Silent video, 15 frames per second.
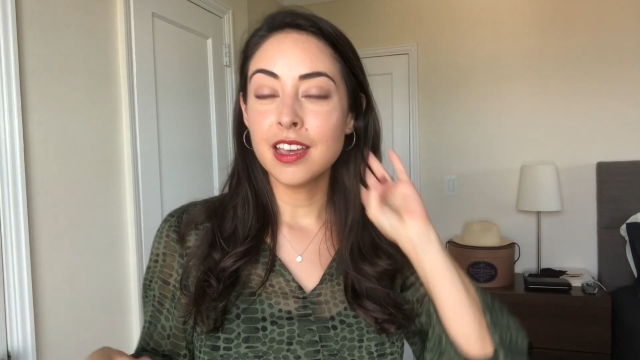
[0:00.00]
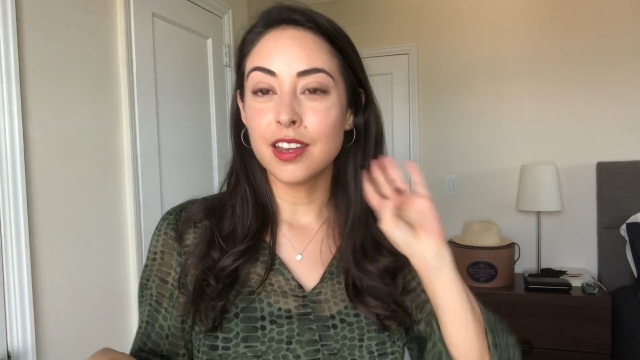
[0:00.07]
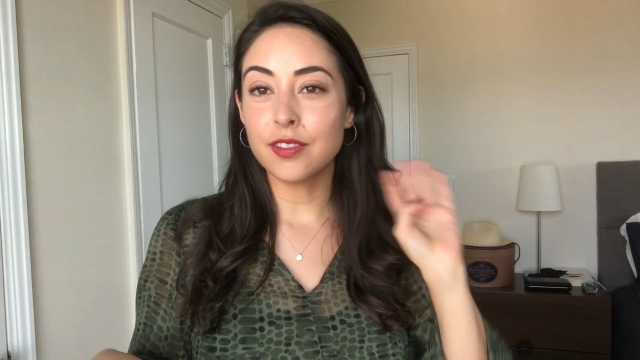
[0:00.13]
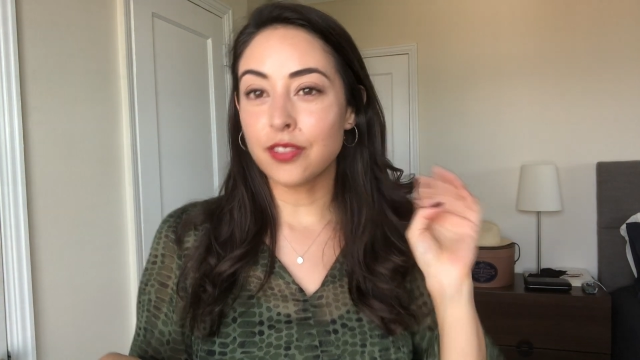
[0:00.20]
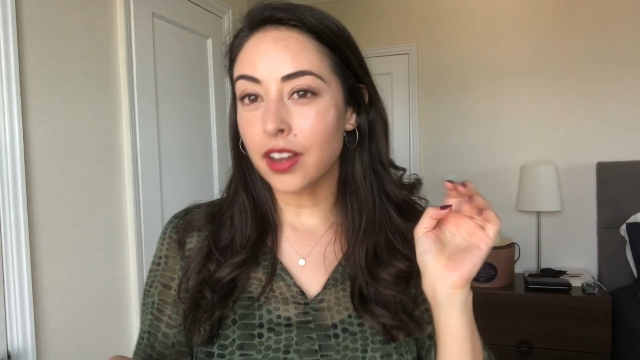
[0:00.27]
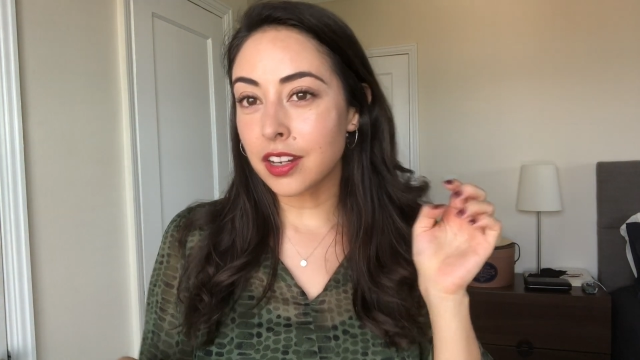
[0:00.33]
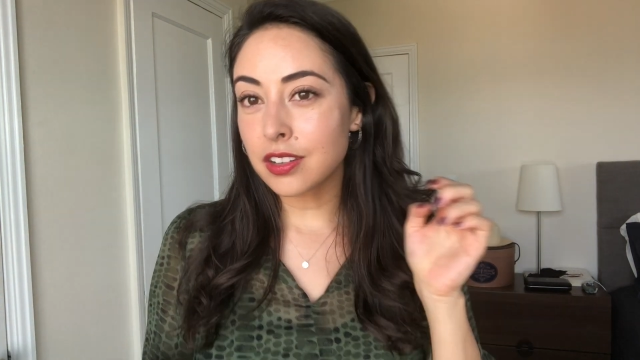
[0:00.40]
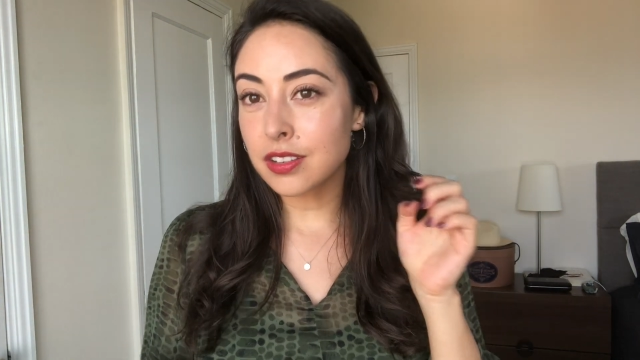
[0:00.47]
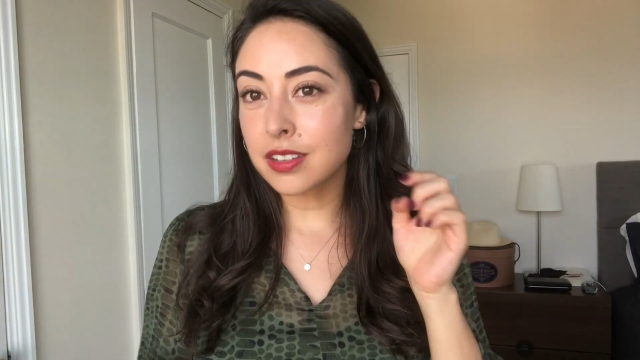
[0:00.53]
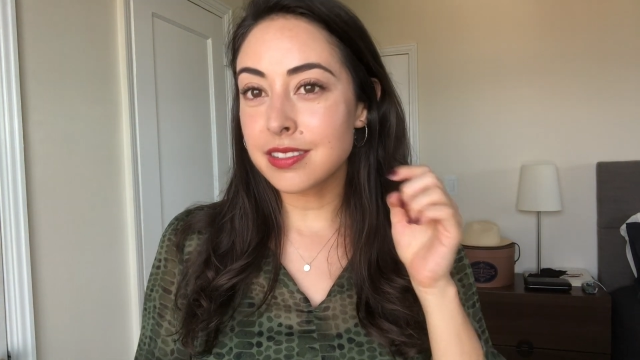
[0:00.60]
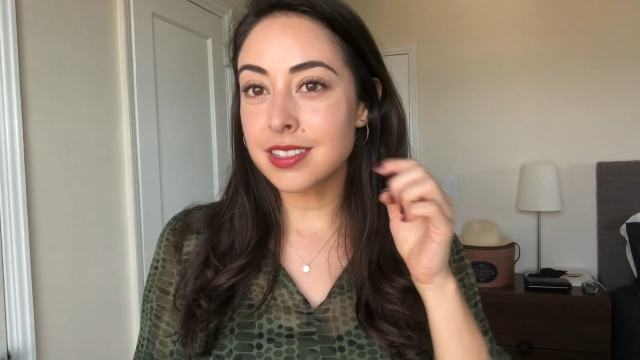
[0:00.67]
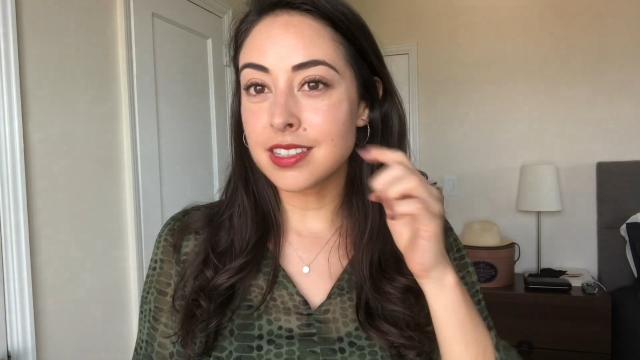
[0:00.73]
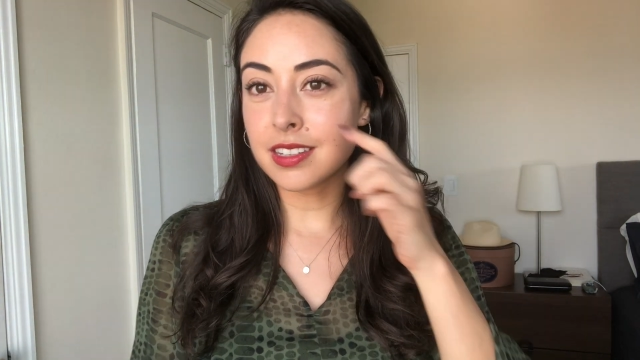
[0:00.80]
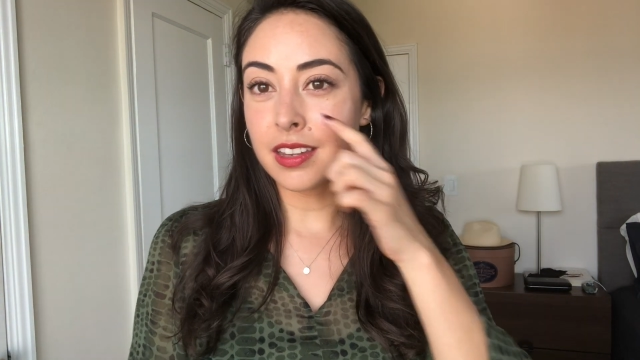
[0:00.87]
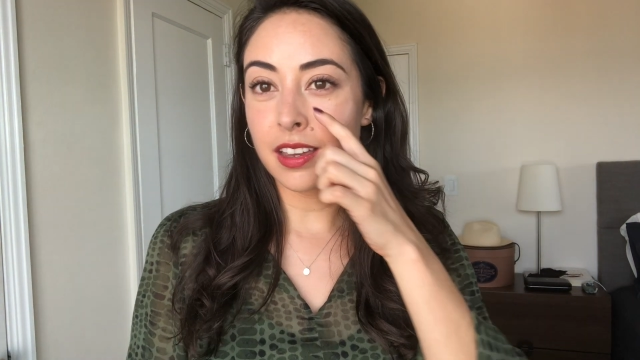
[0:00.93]
In fact, you can
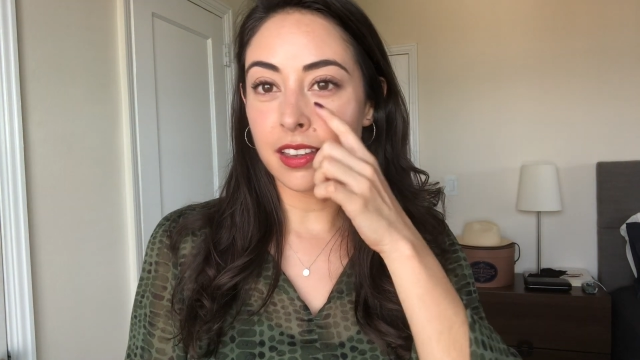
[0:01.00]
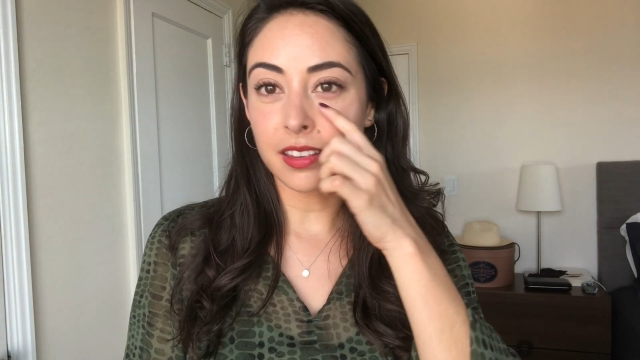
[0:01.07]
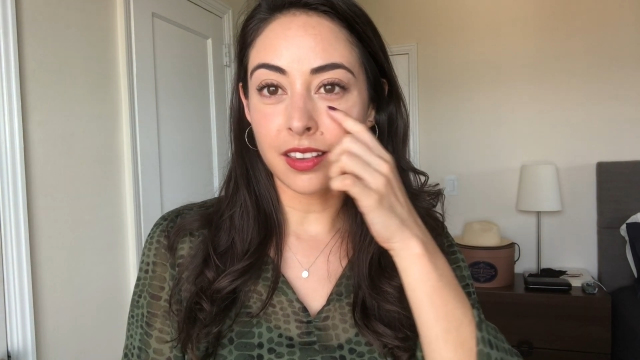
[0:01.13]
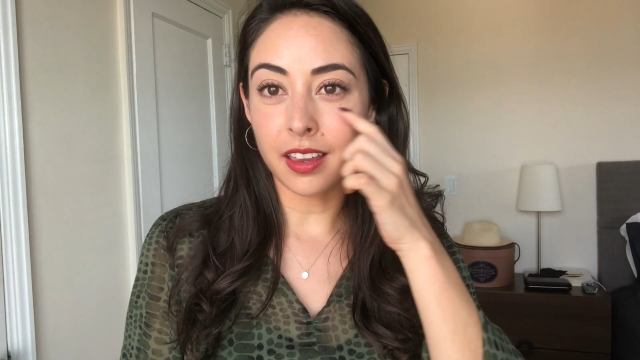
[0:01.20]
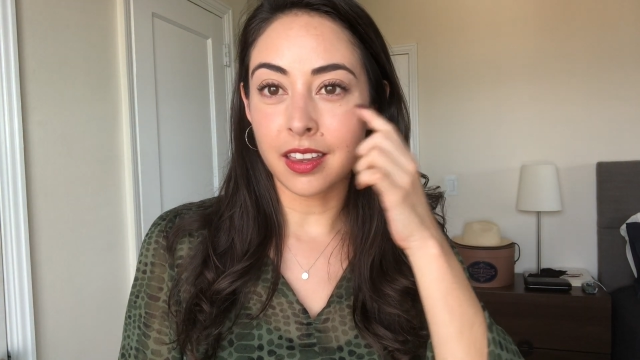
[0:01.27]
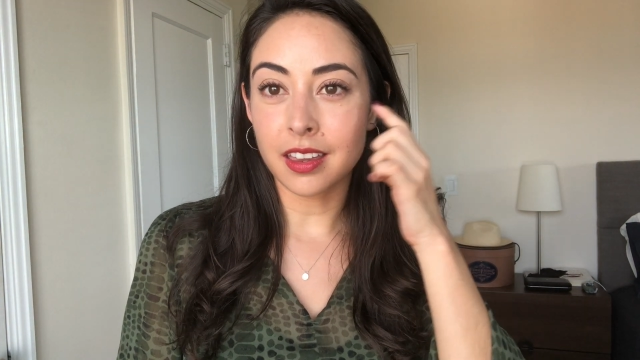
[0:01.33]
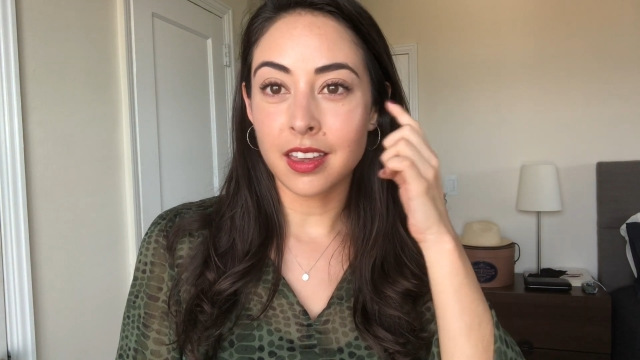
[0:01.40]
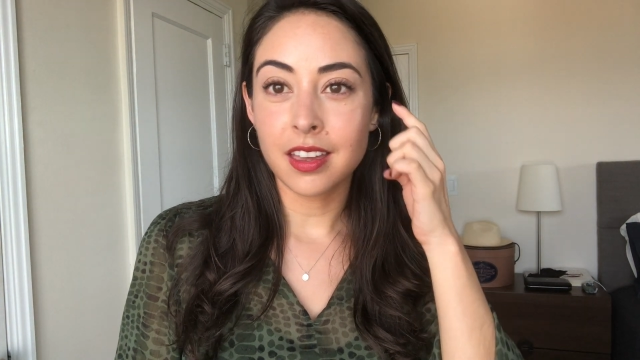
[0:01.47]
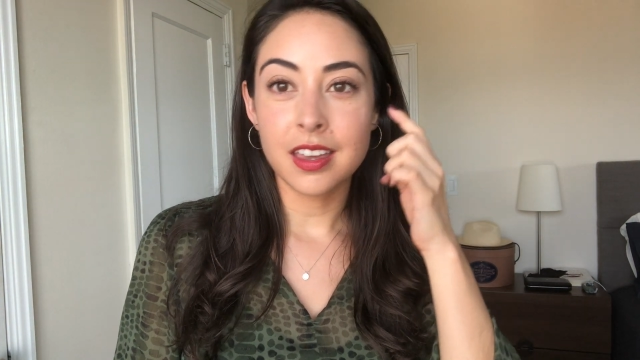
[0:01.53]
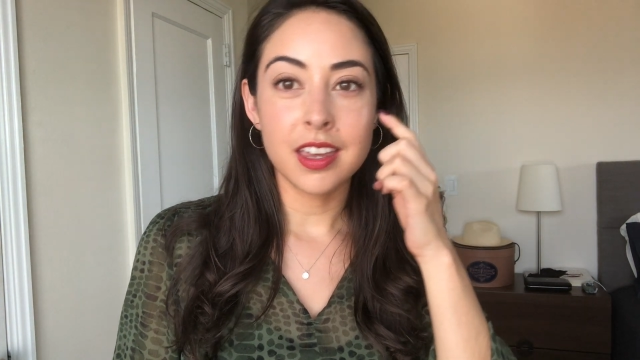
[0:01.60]
see it like